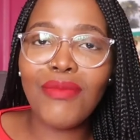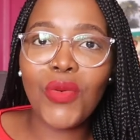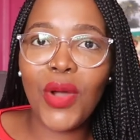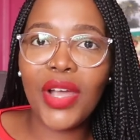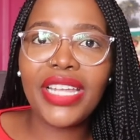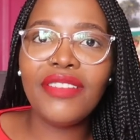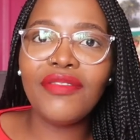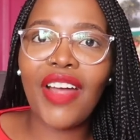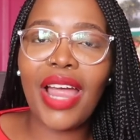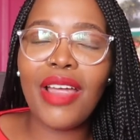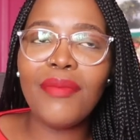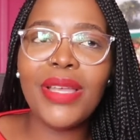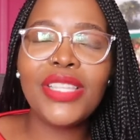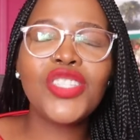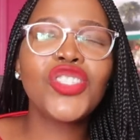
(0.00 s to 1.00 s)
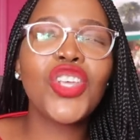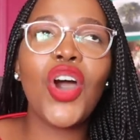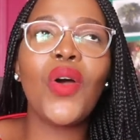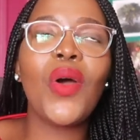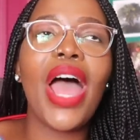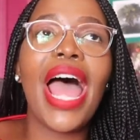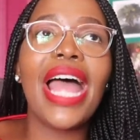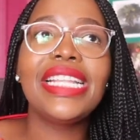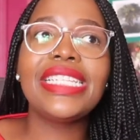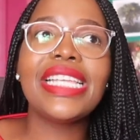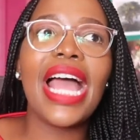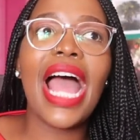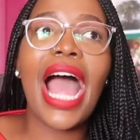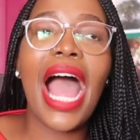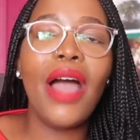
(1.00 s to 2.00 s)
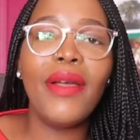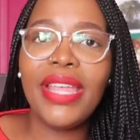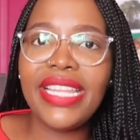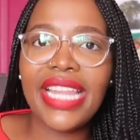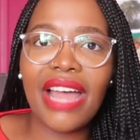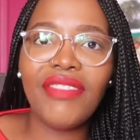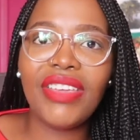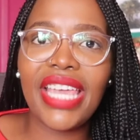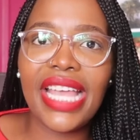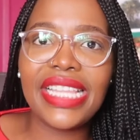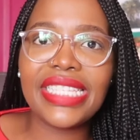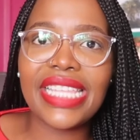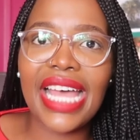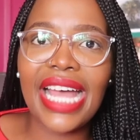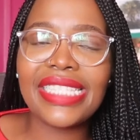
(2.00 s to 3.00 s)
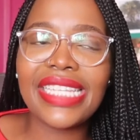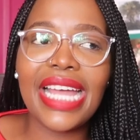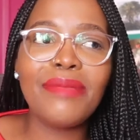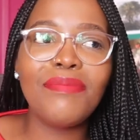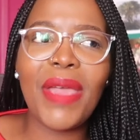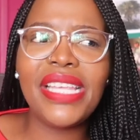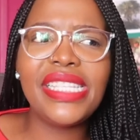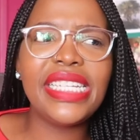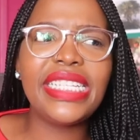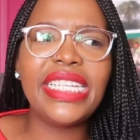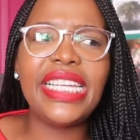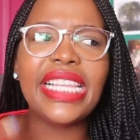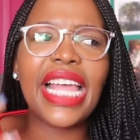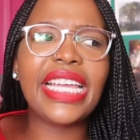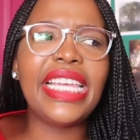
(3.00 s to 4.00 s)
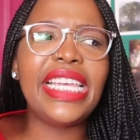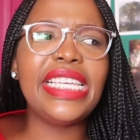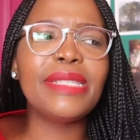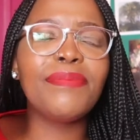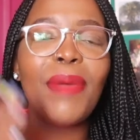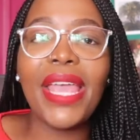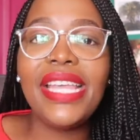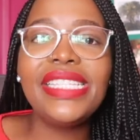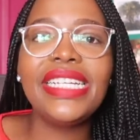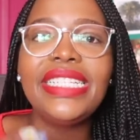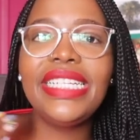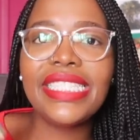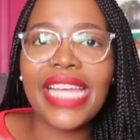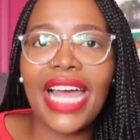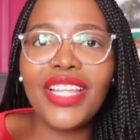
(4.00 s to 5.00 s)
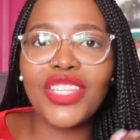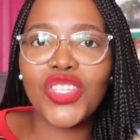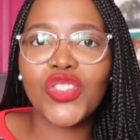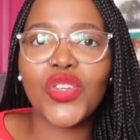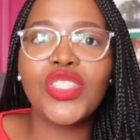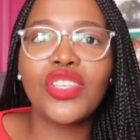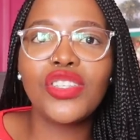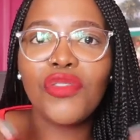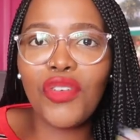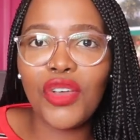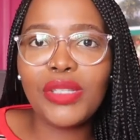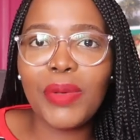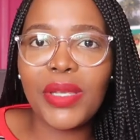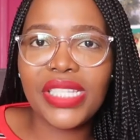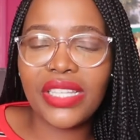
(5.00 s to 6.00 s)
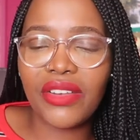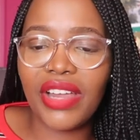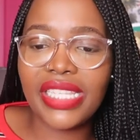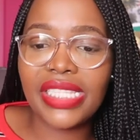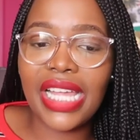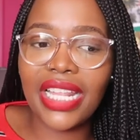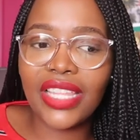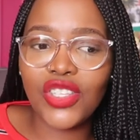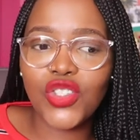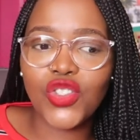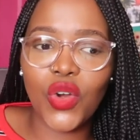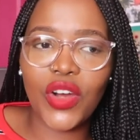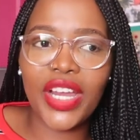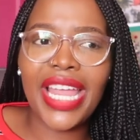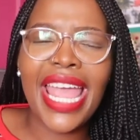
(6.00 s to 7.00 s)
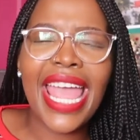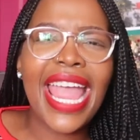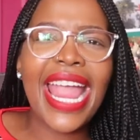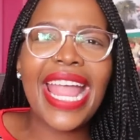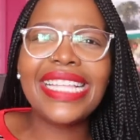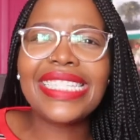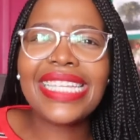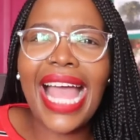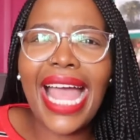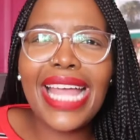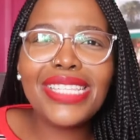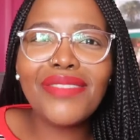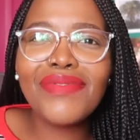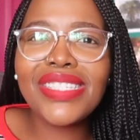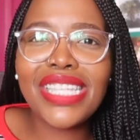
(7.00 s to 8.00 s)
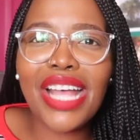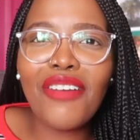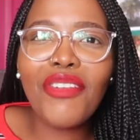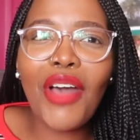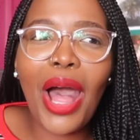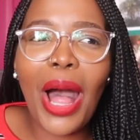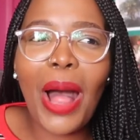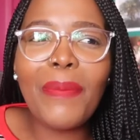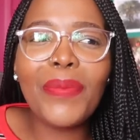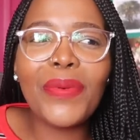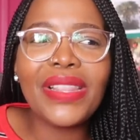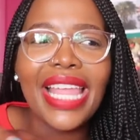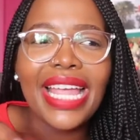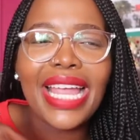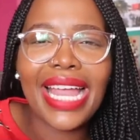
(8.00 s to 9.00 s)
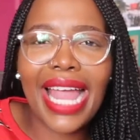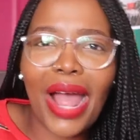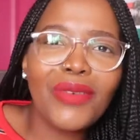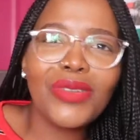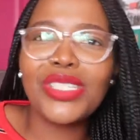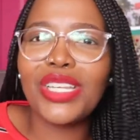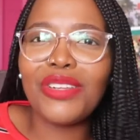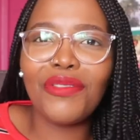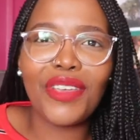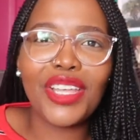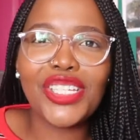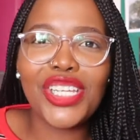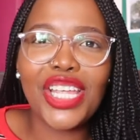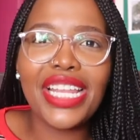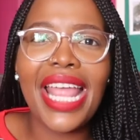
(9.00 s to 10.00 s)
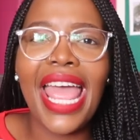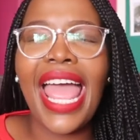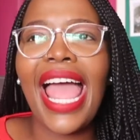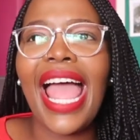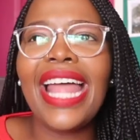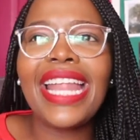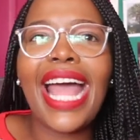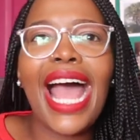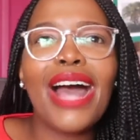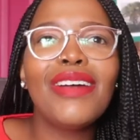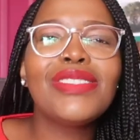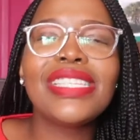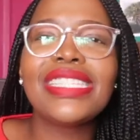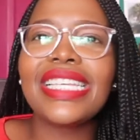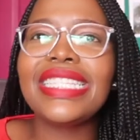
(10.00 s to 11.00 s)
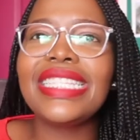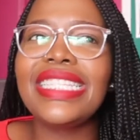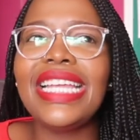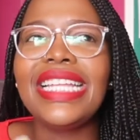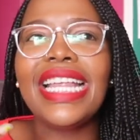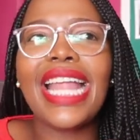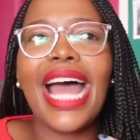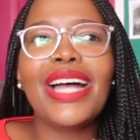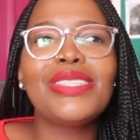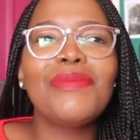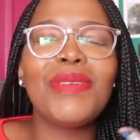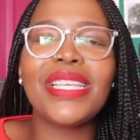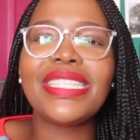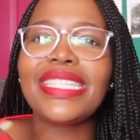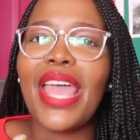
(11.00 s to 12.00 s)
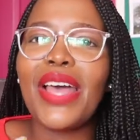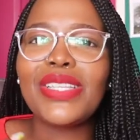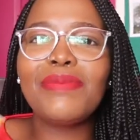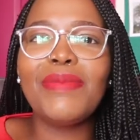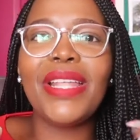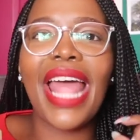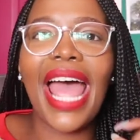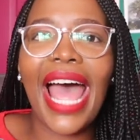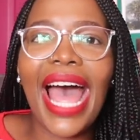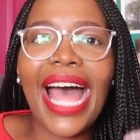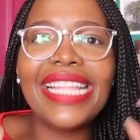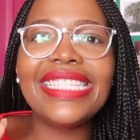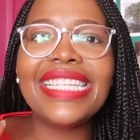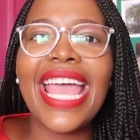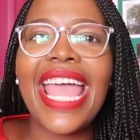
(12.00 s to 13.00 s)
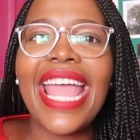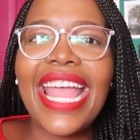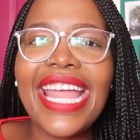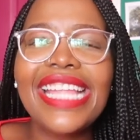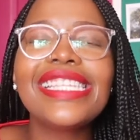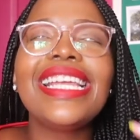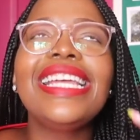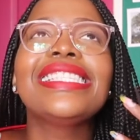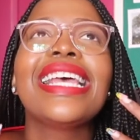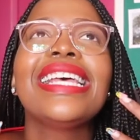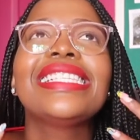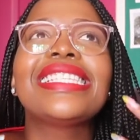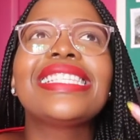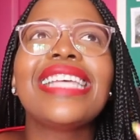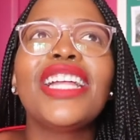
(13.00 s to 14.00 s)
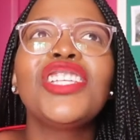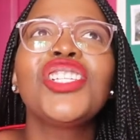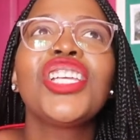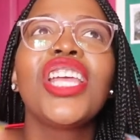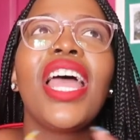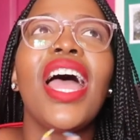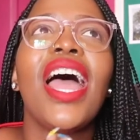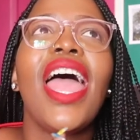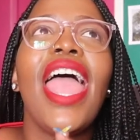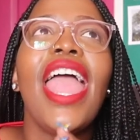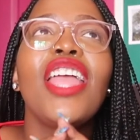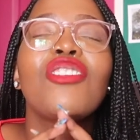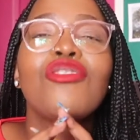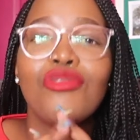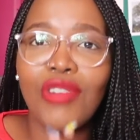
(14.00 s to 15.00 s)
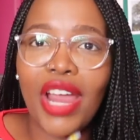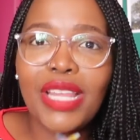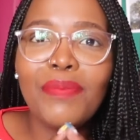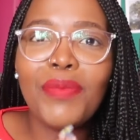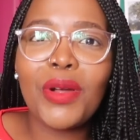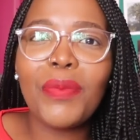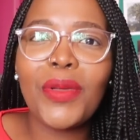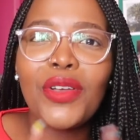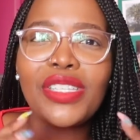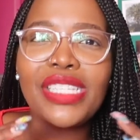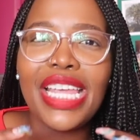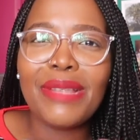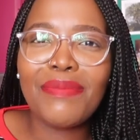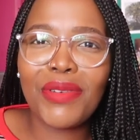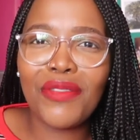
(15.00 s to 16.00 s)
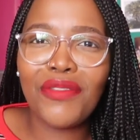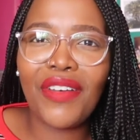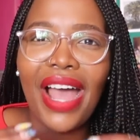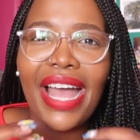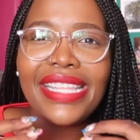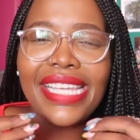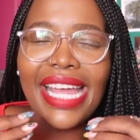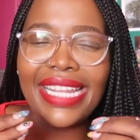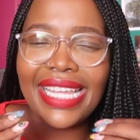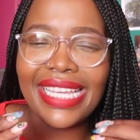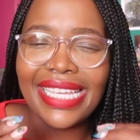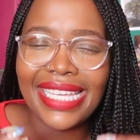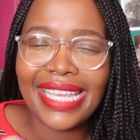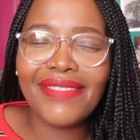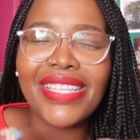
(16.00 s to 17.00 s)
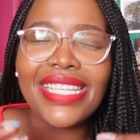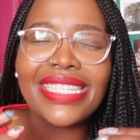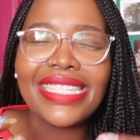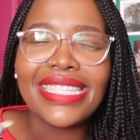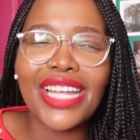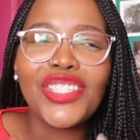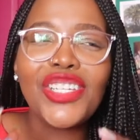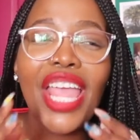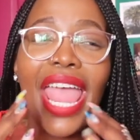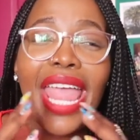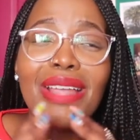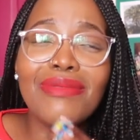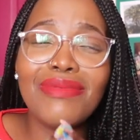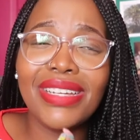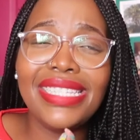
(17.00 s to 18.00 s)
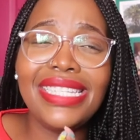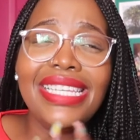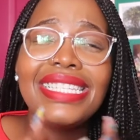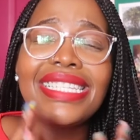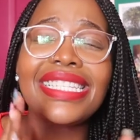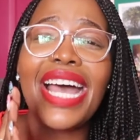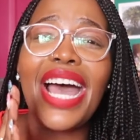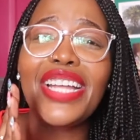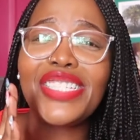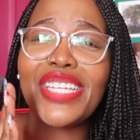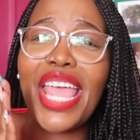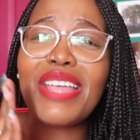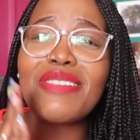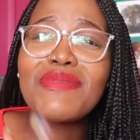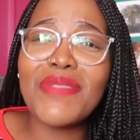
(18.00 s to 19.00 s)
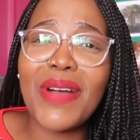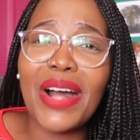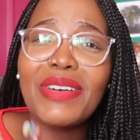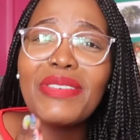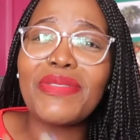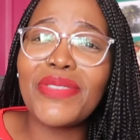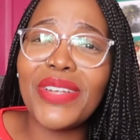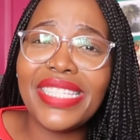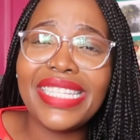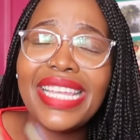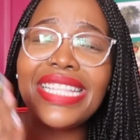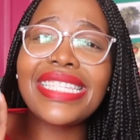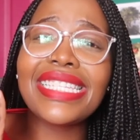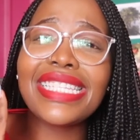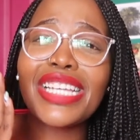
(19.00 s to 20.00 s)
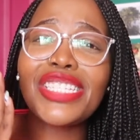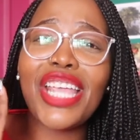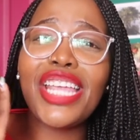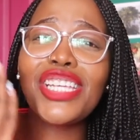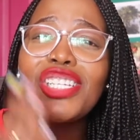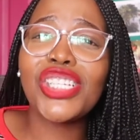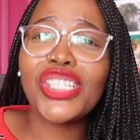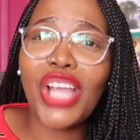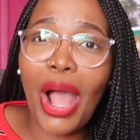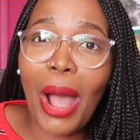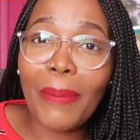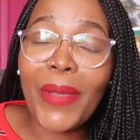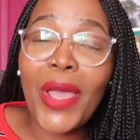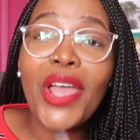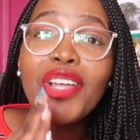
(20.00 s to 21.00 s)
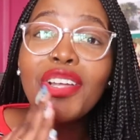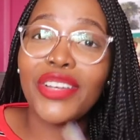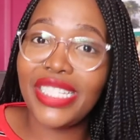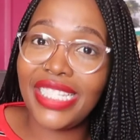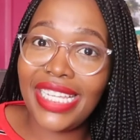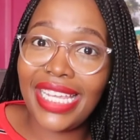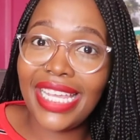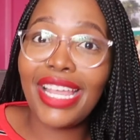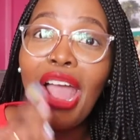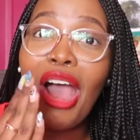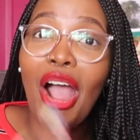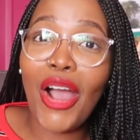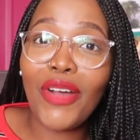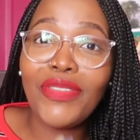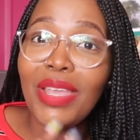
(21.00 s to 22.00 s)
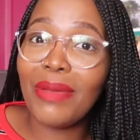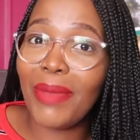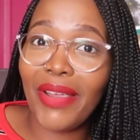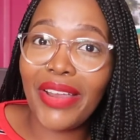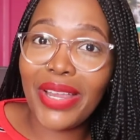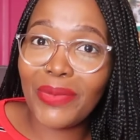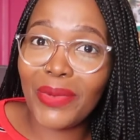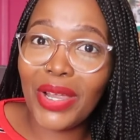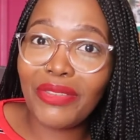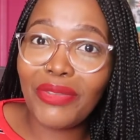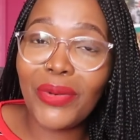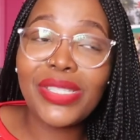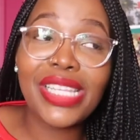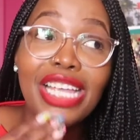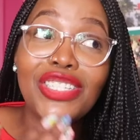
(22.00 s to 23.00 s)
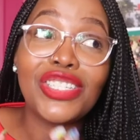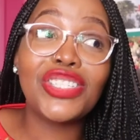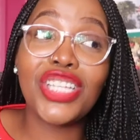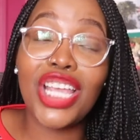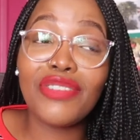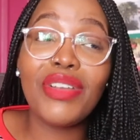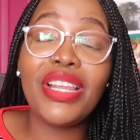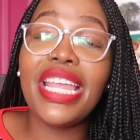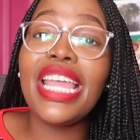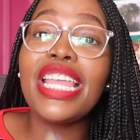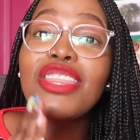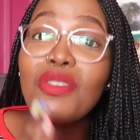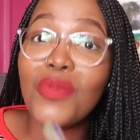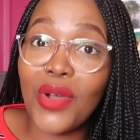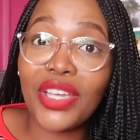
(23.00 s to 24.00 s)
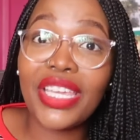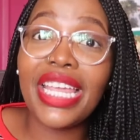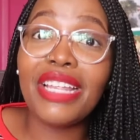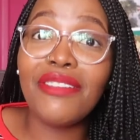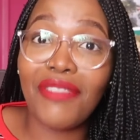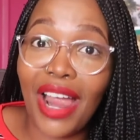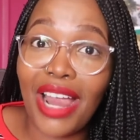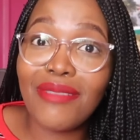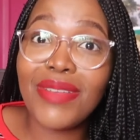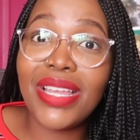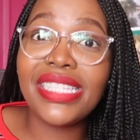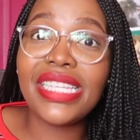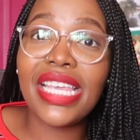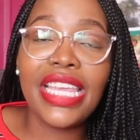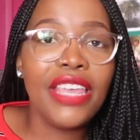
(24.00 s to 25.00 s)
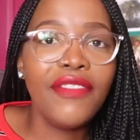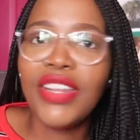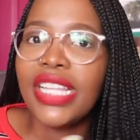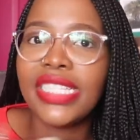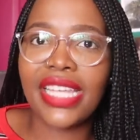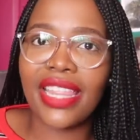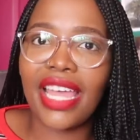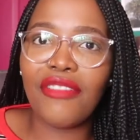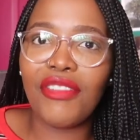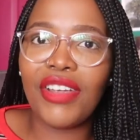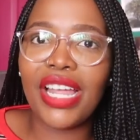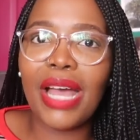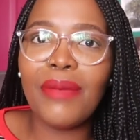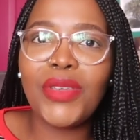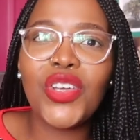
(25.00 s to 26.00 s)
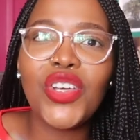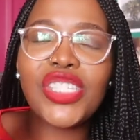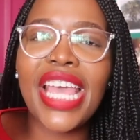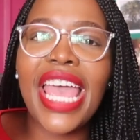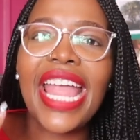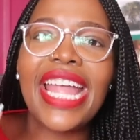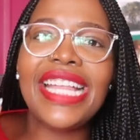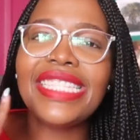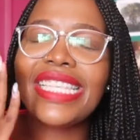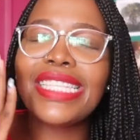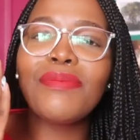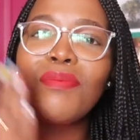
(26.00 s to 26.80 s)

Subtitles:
work environment. So, and how he navigates that, and basically like he's basically telling the story. So it's a first person narrator telling the story. It's kind of self-help, like couched in fiction, and how to succeed and how to be a salesman. And it is such a great book, because it provides and it gives such a witty, such a well-written, such a sharp critique of the American workforce and just generally the working environment, even in South Africa, because it's this